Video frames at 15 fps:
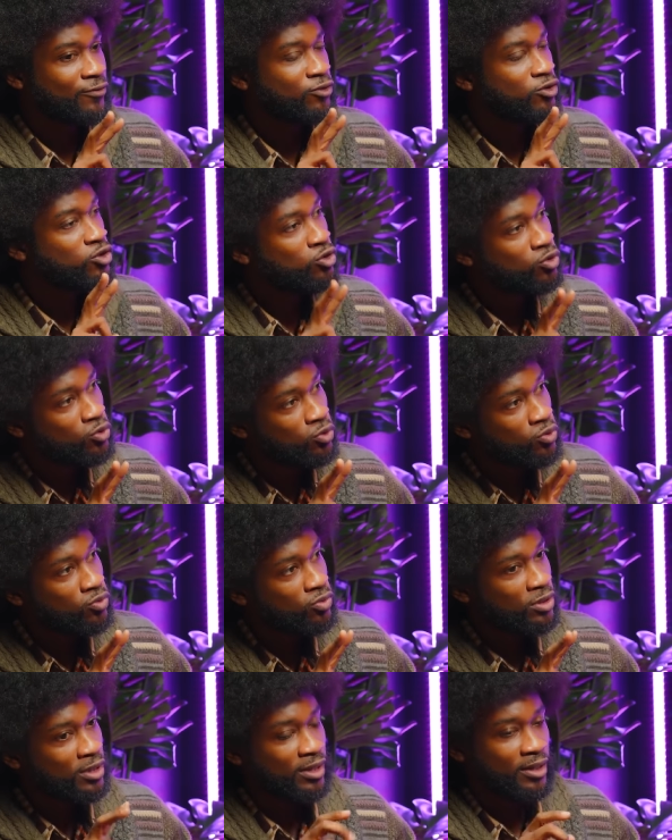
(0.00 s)

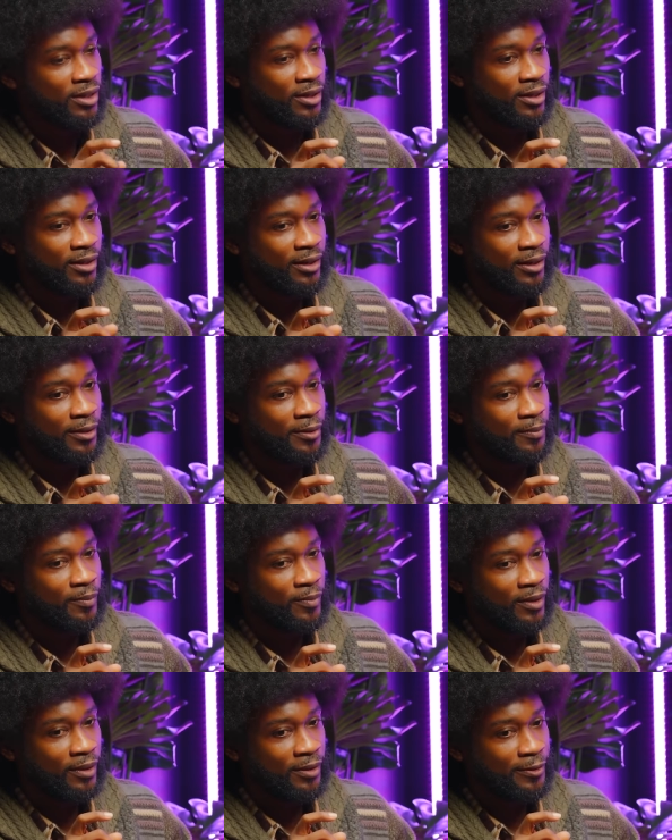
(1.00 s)
two
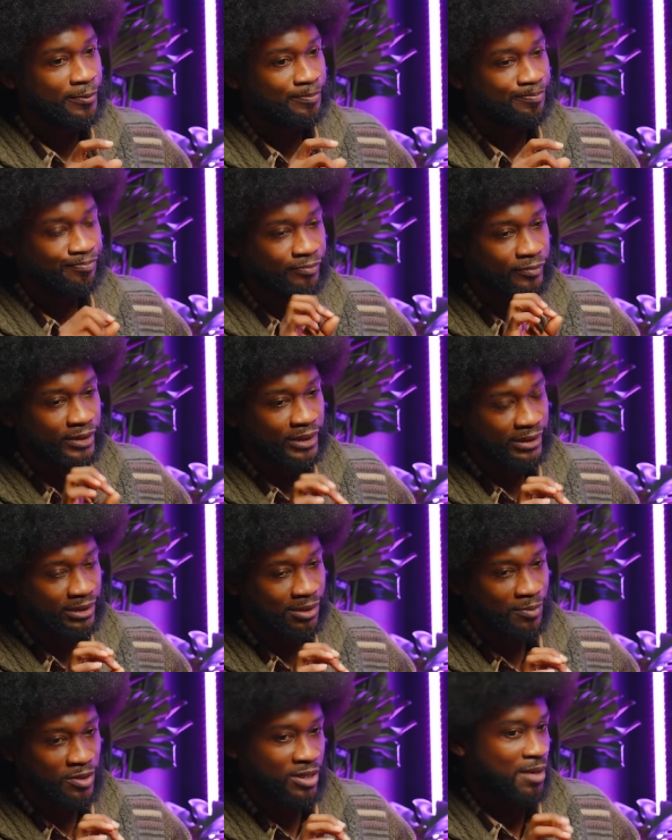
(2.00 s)

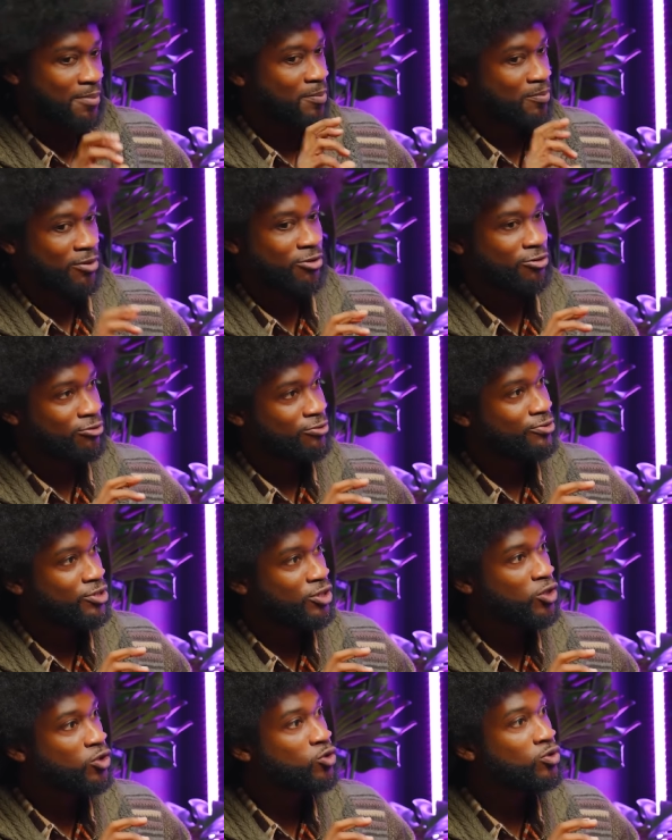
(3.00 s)
subatomic particles in
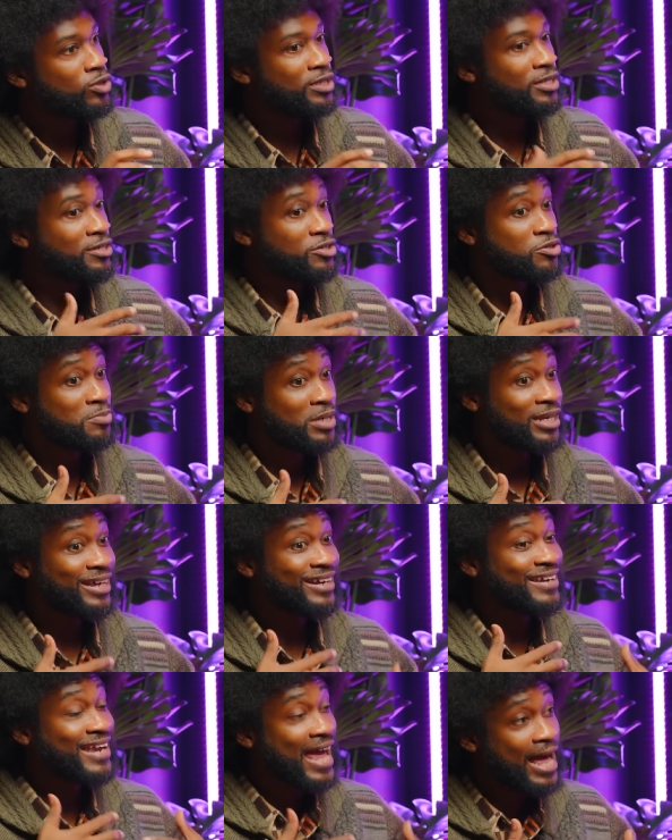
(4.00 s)
the nucleus,
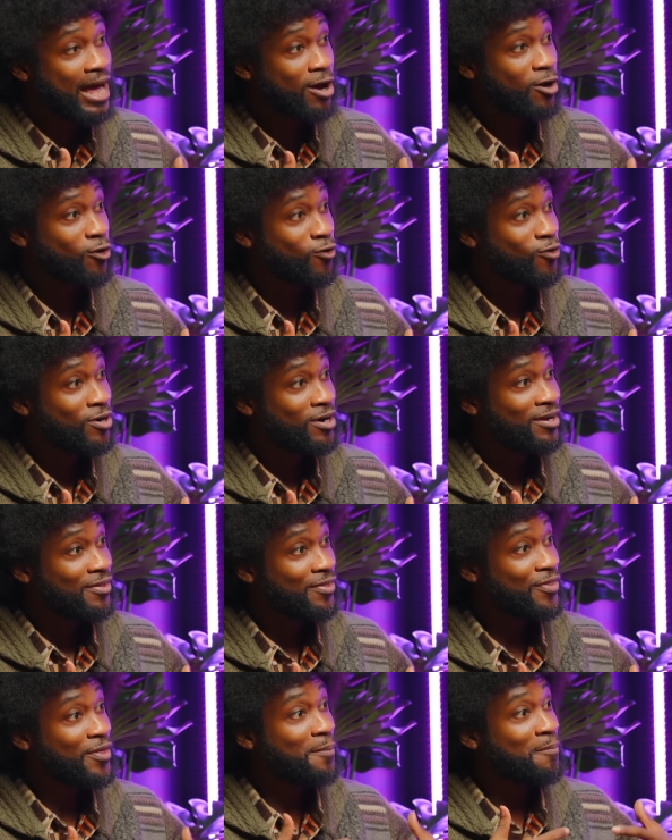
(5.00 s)
meaning now
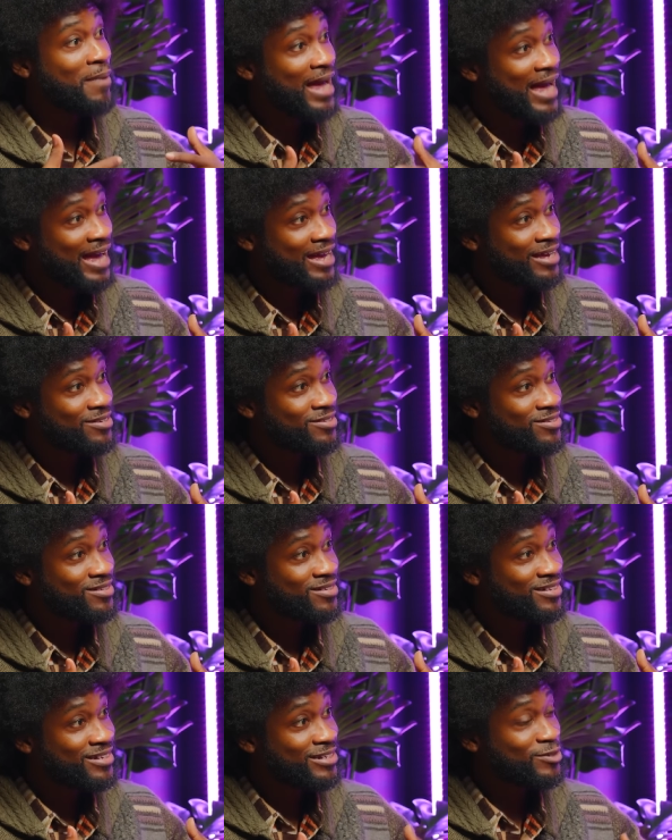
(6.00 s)
the mass
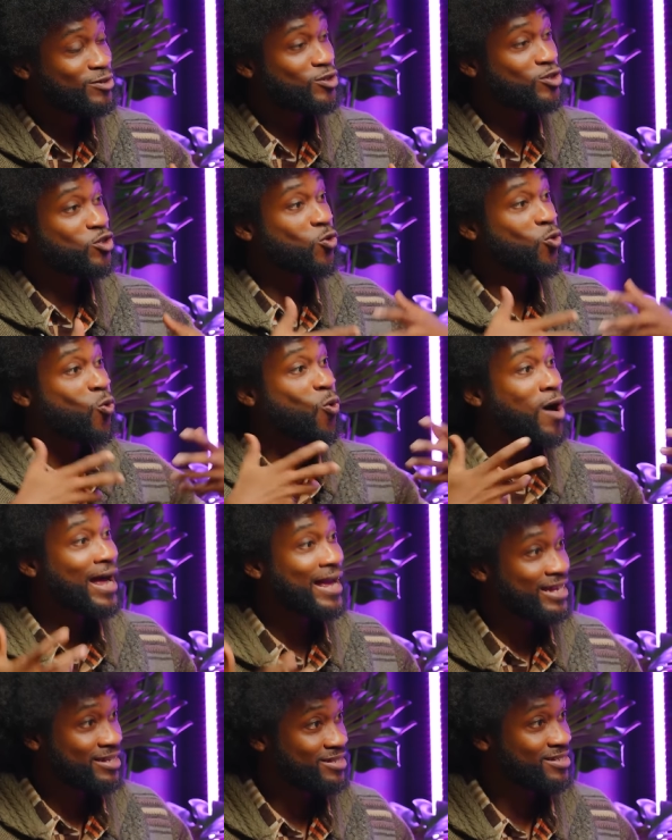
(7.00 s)
is
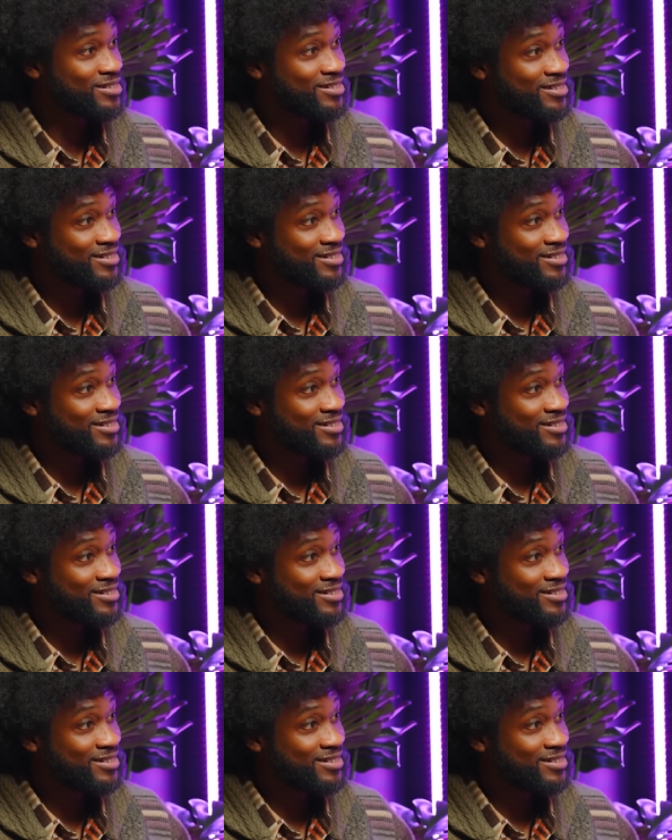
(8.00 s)
twice